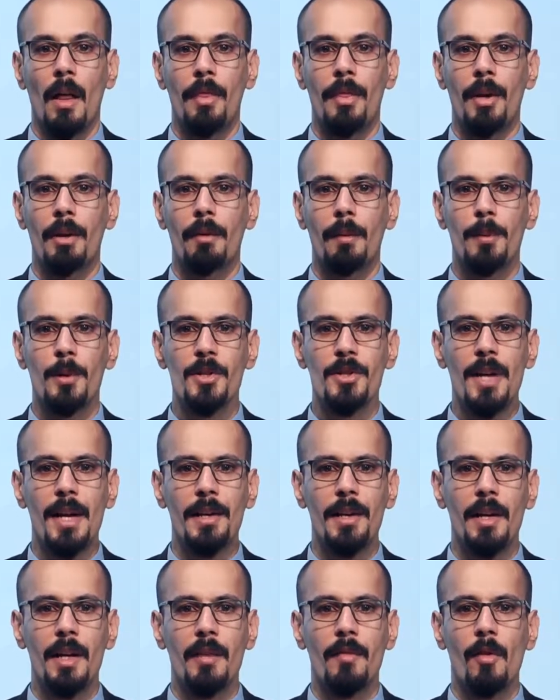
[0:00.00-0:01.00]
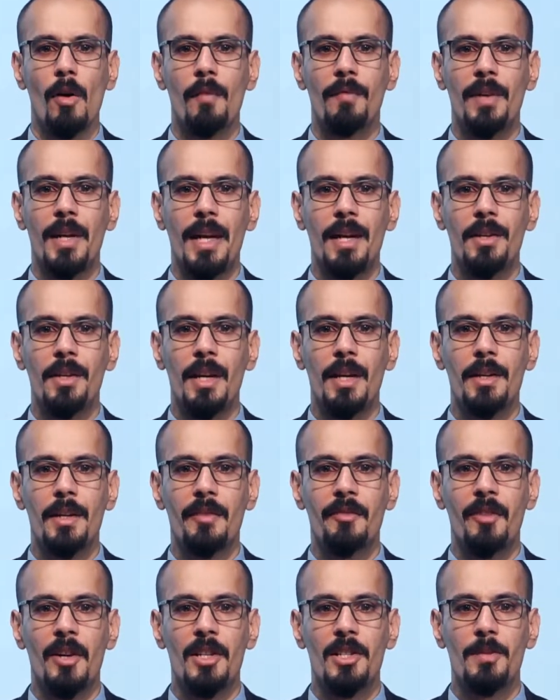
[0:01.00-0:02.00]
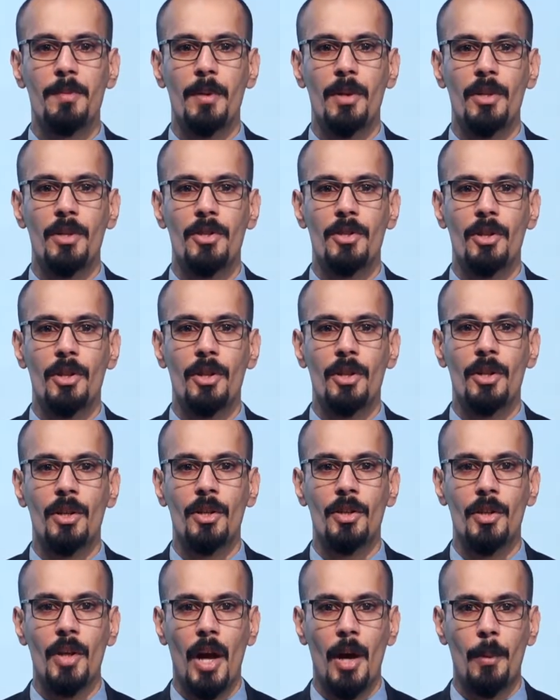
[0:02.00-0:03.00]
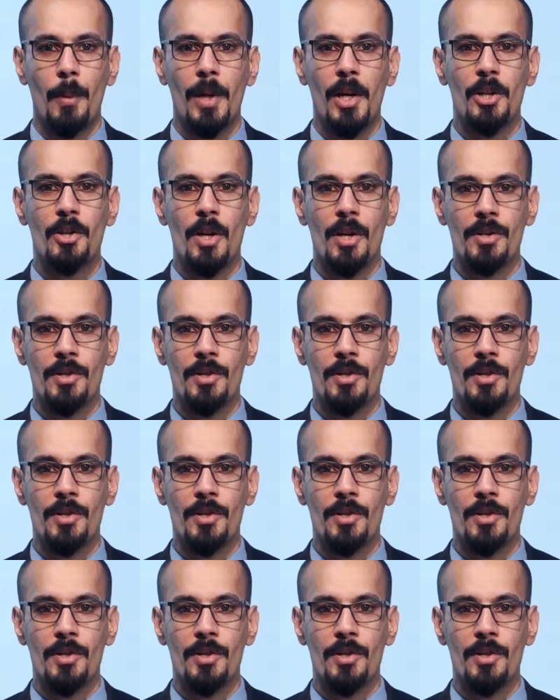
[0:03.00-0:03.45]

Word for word: The representative of the Indian Defense Minister Tariq